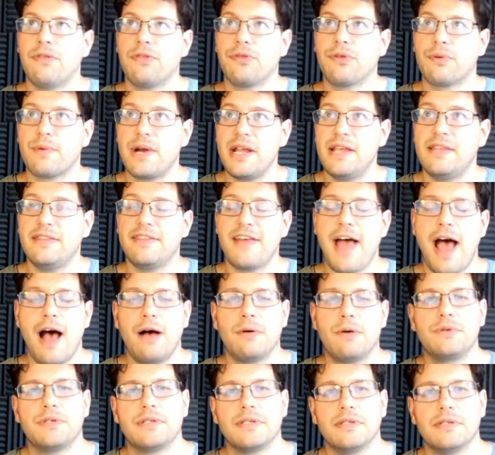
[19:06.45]

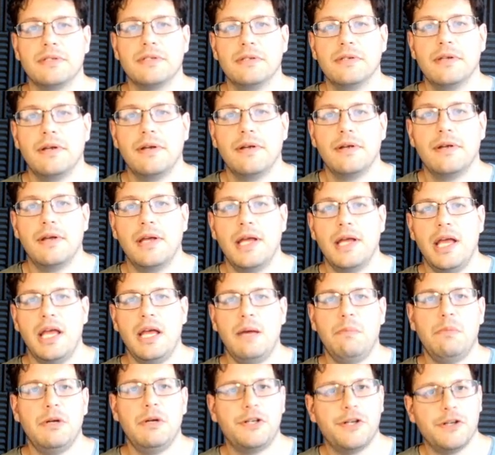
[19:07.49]
3,000
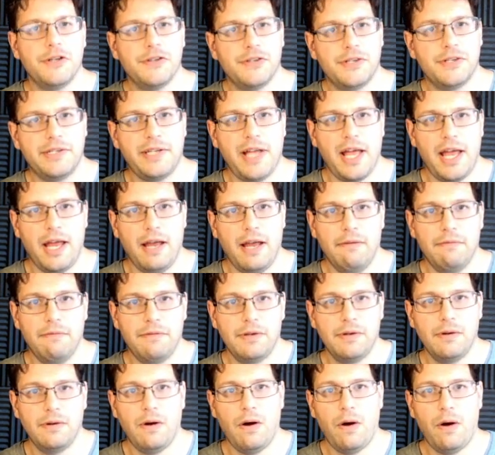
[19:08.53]
images
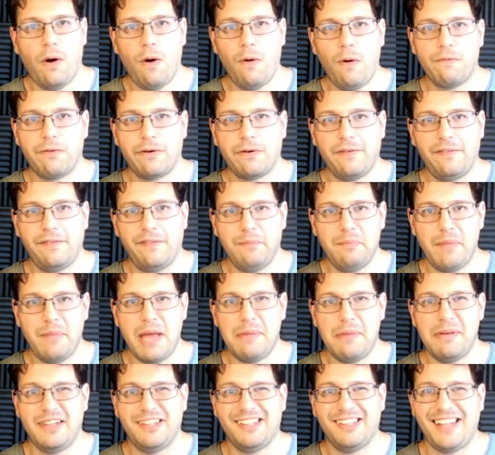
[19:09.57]
saved over
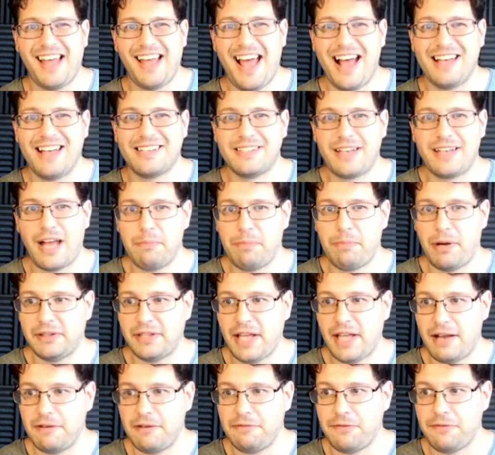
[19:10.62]
maybe I bought
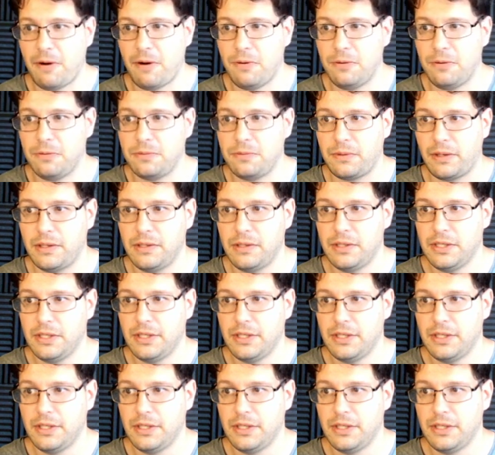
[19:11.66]
that phone